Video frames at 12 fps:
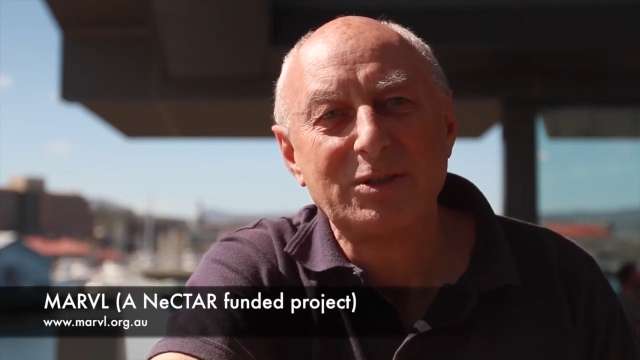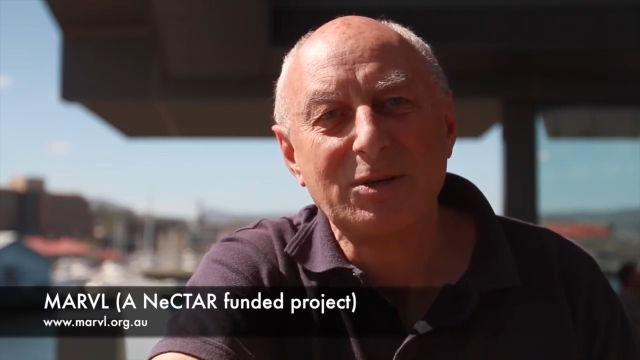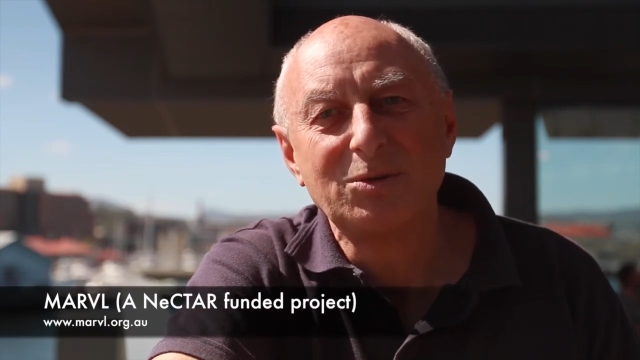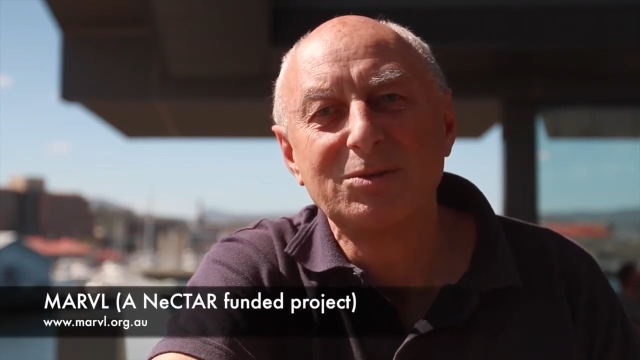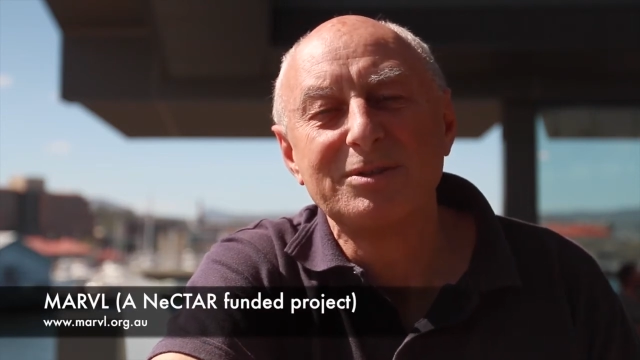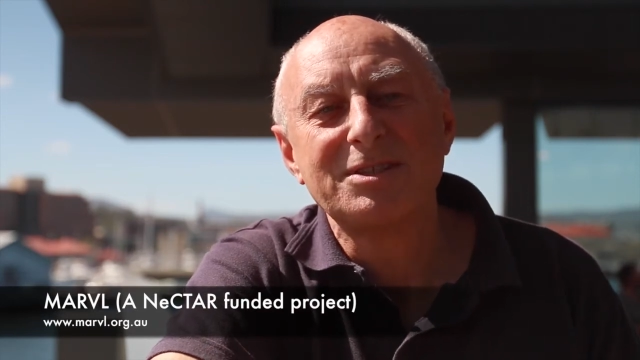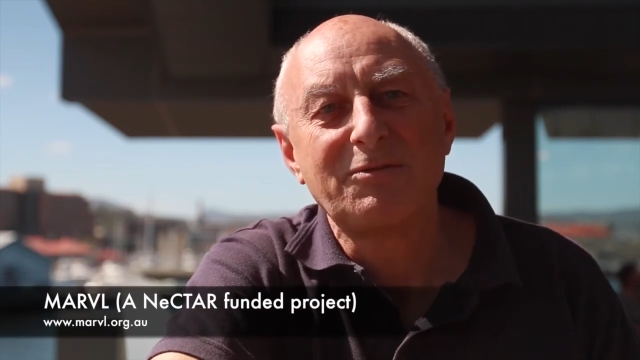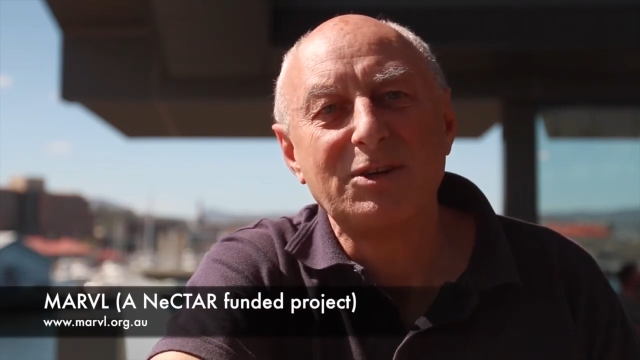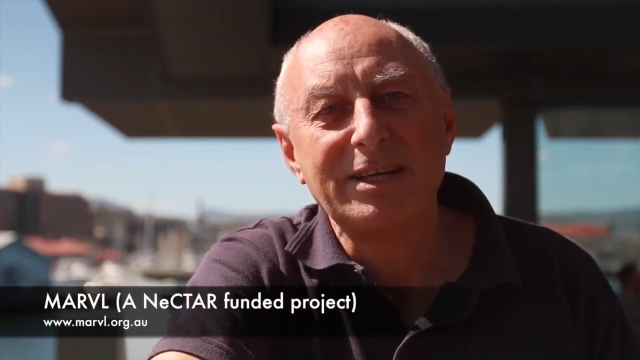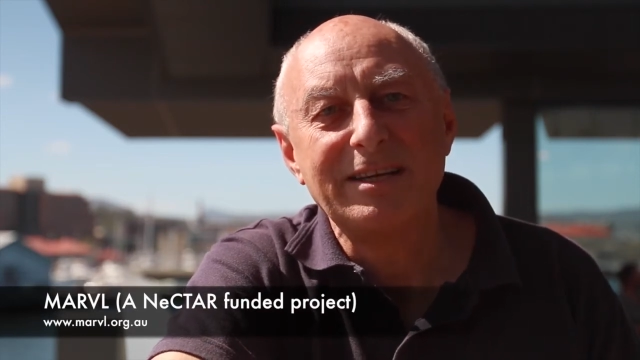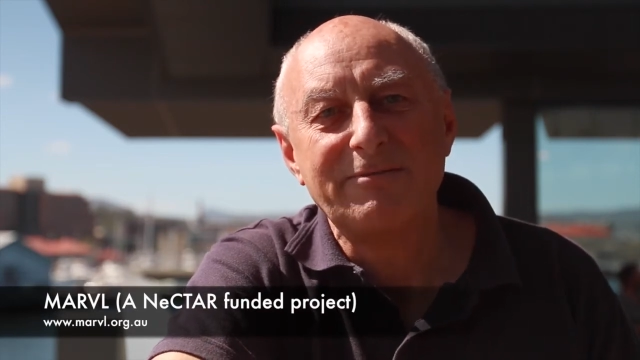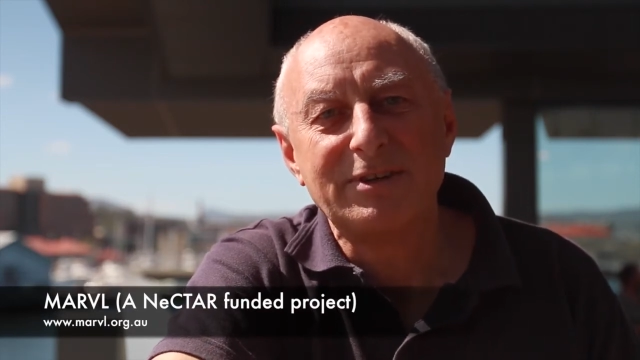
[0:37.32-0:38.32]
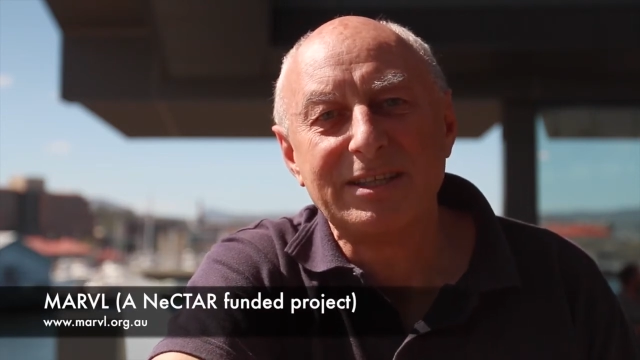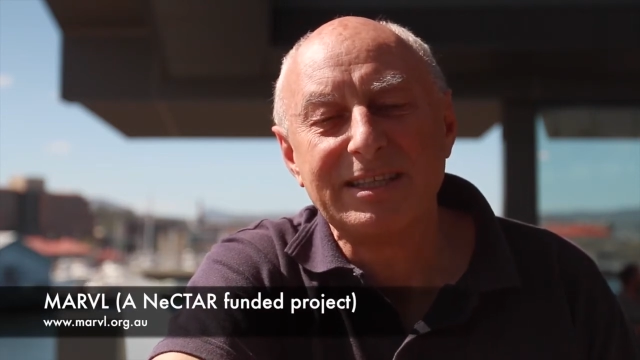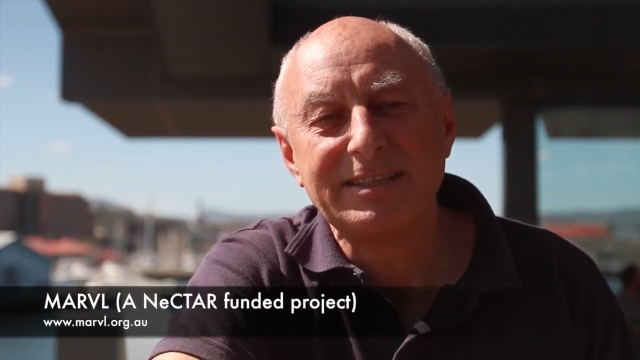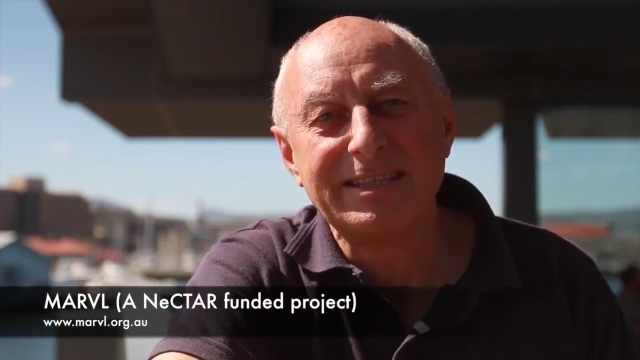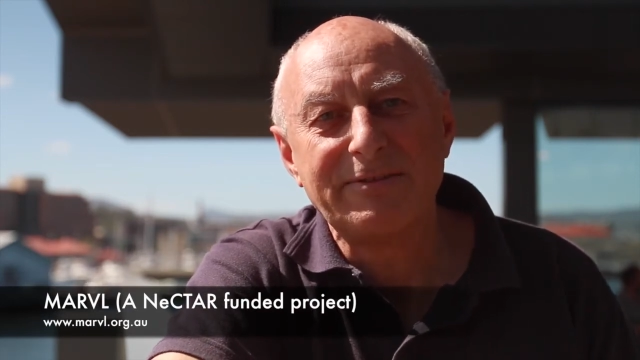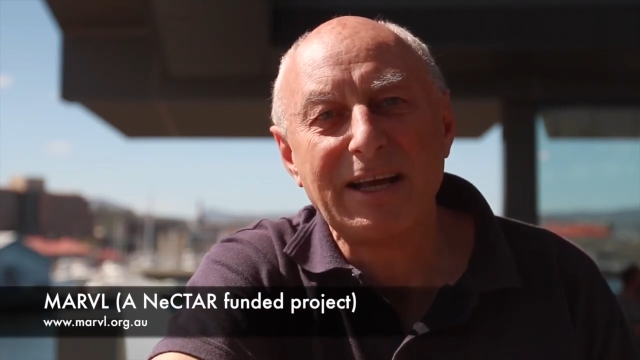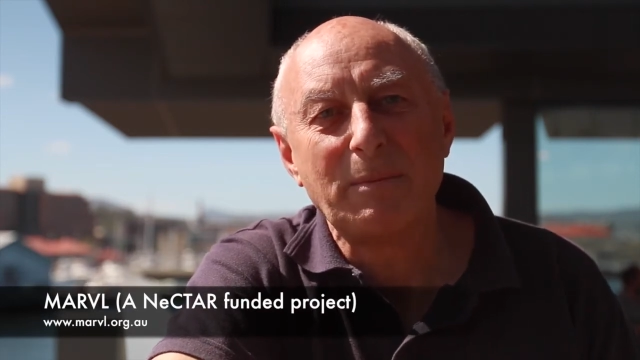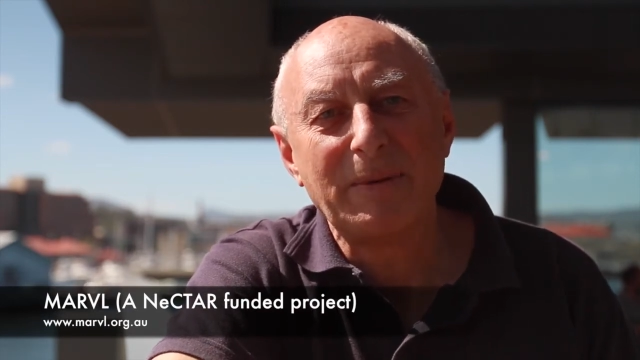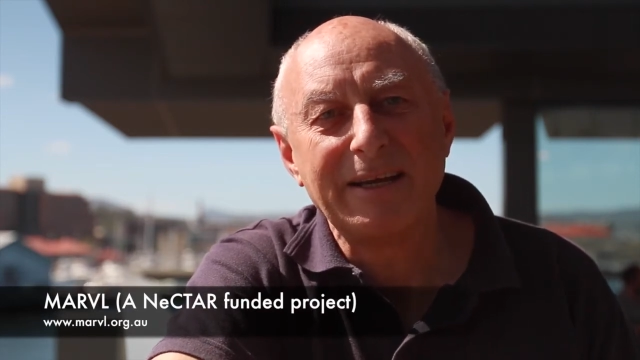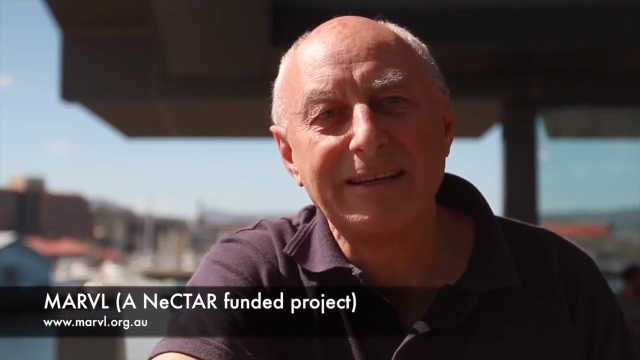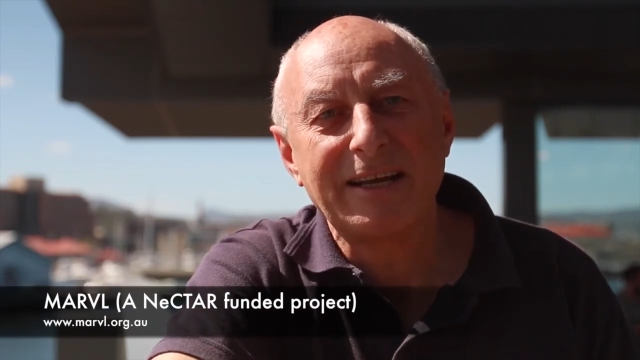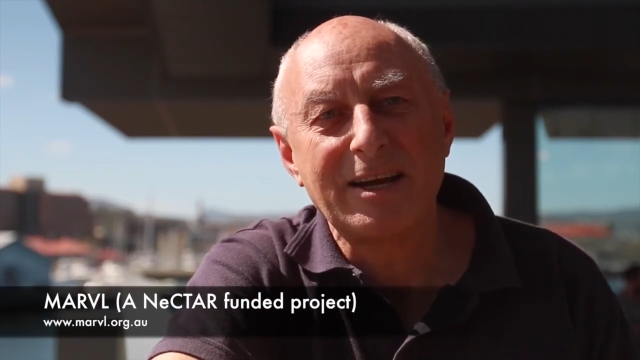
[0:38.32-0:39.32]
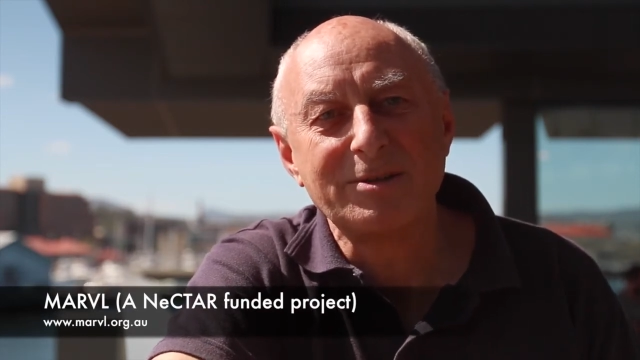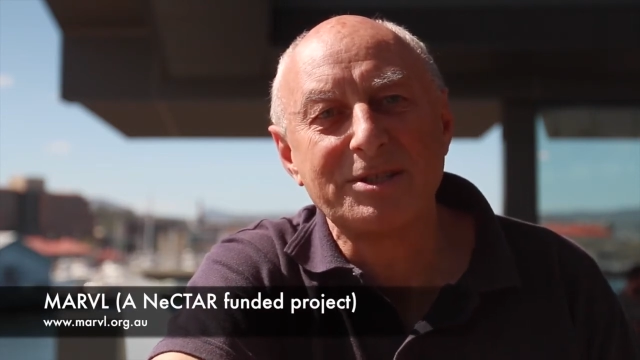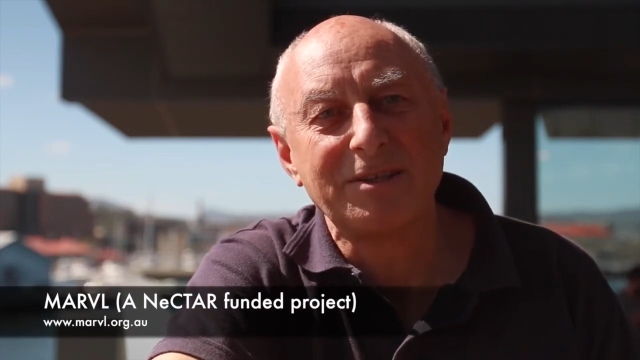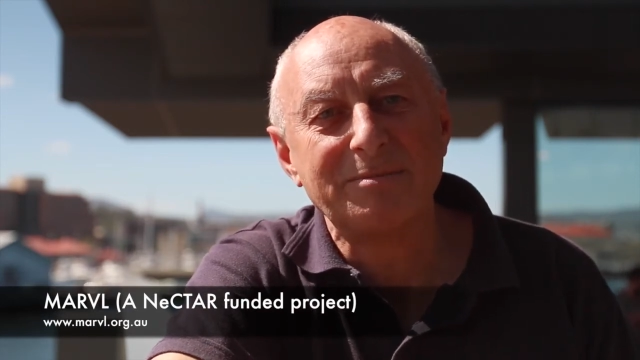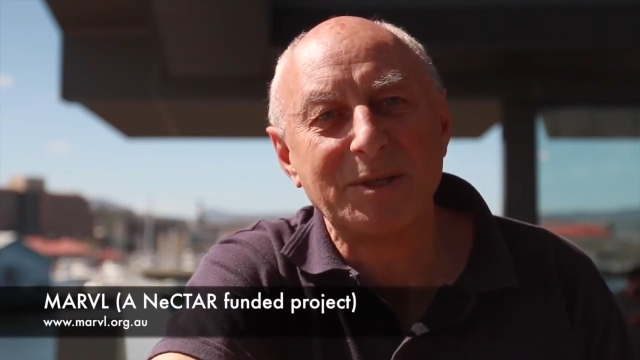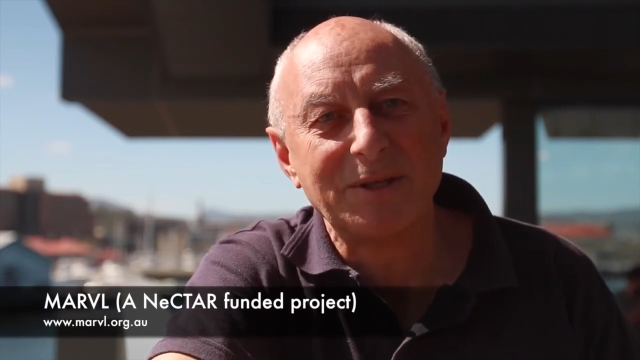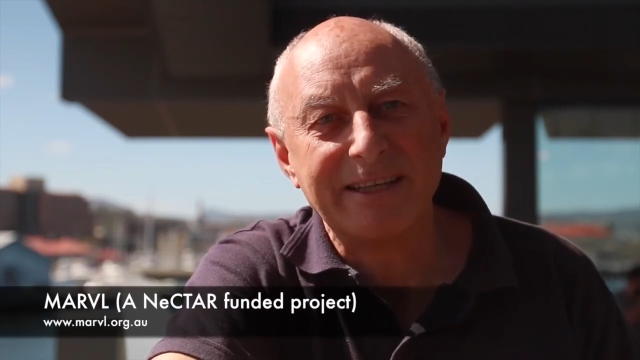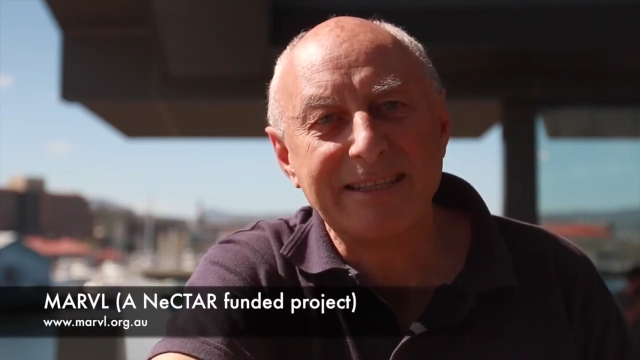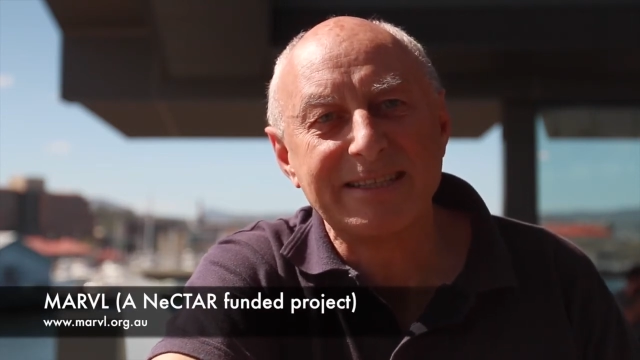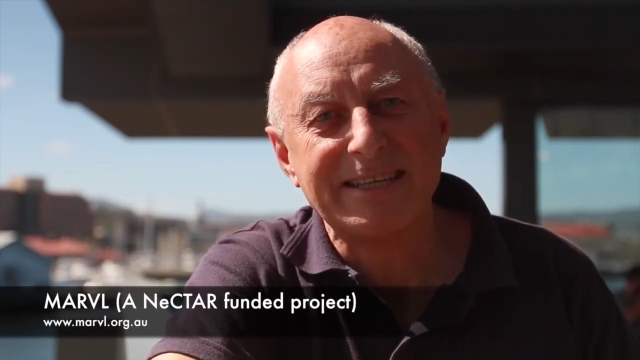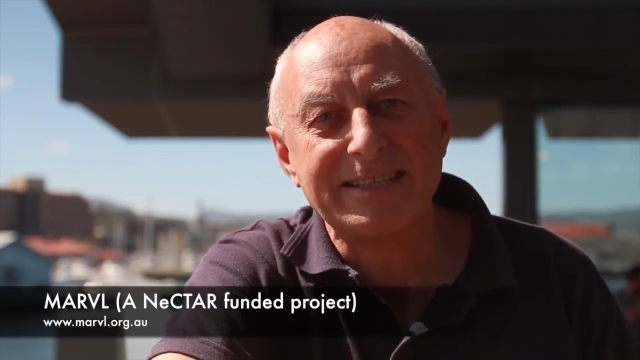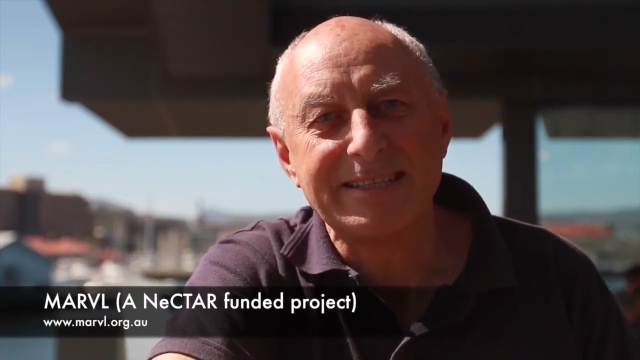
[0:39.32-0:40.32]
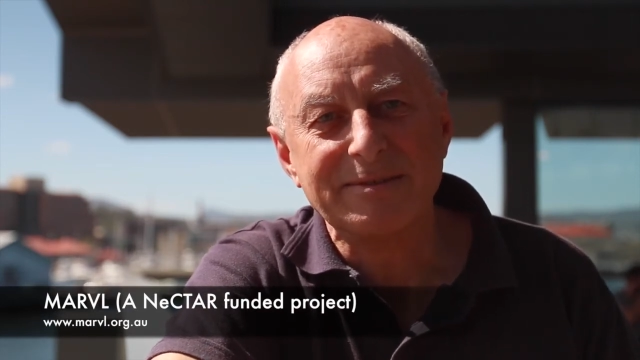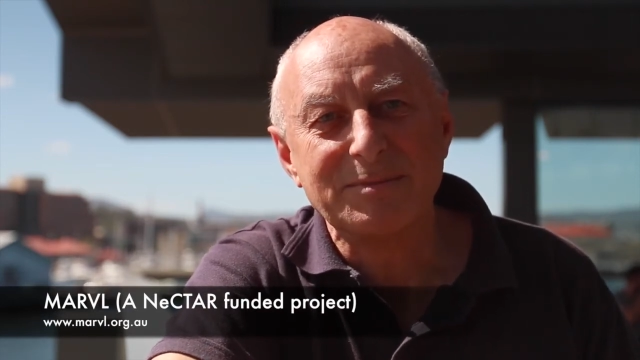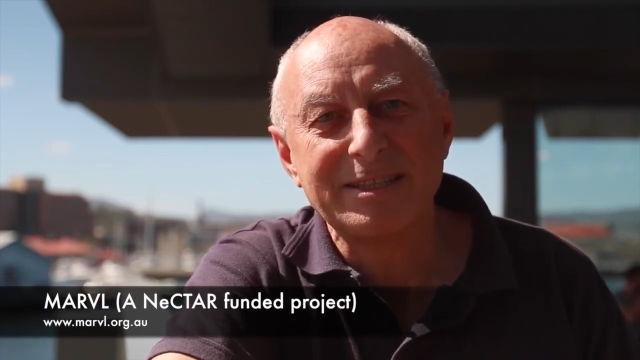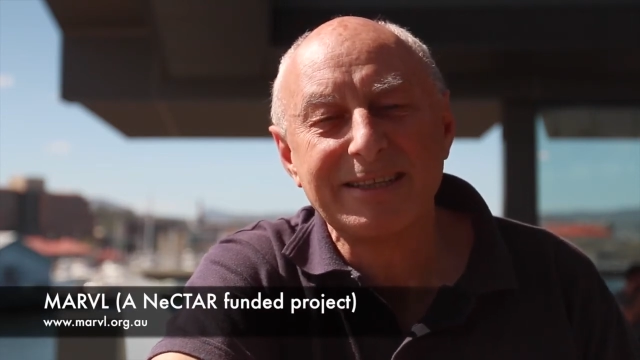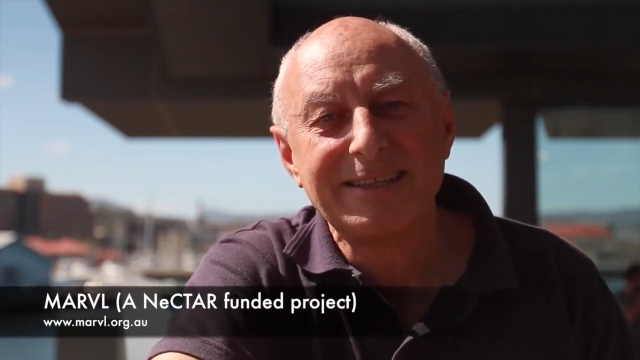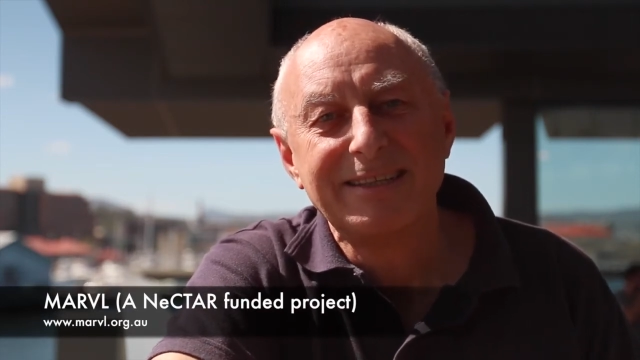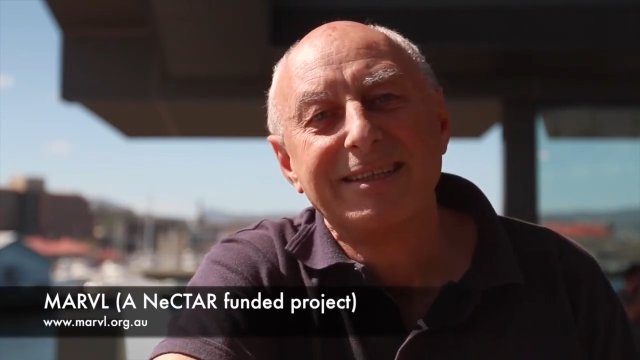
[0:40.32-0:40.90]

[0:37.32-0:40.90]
tools for developing coastal modelling systems.